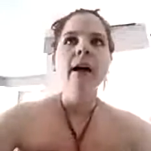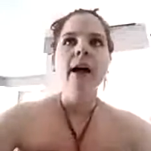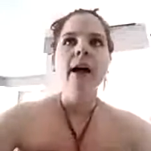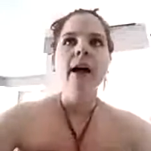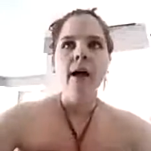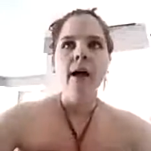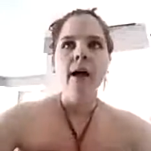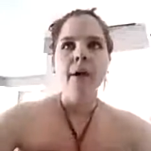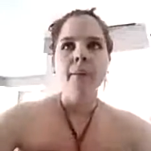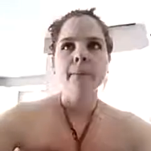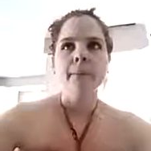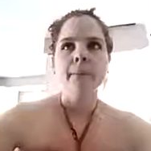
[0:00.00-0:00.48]

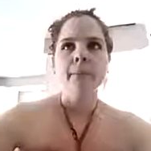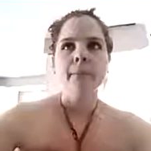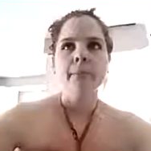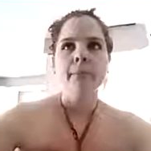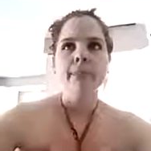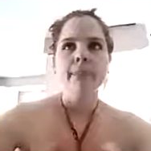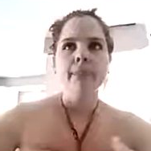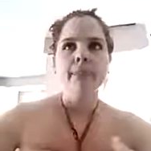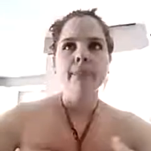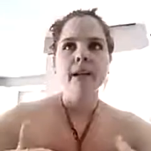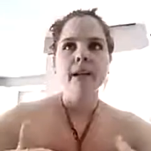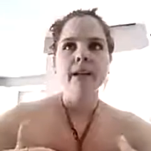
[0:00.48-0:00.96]

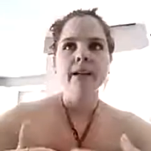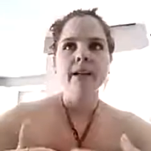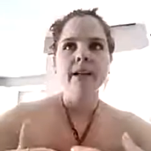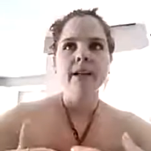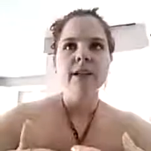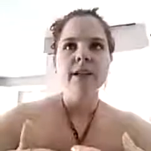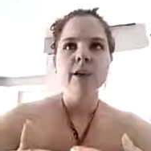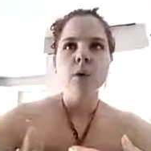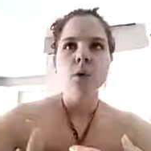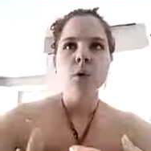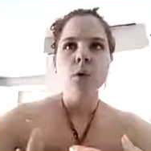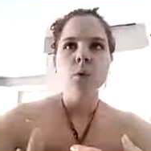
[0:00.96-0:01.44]

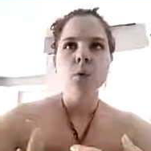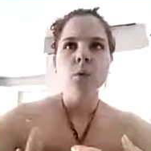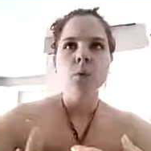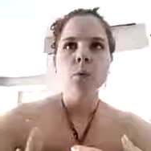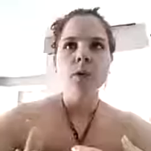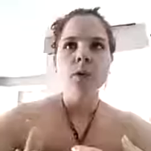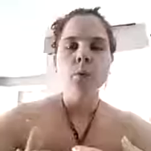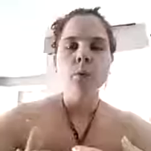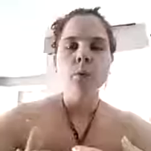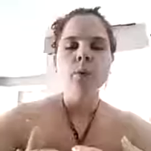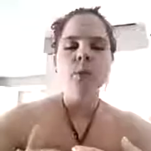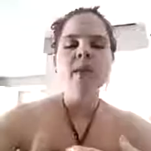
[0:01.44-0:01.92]

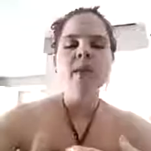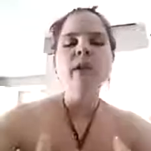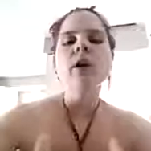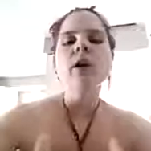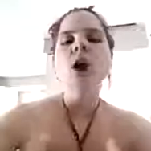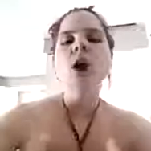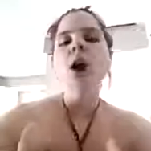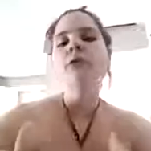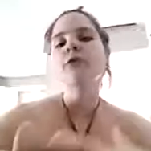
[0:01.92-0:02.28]
We're there to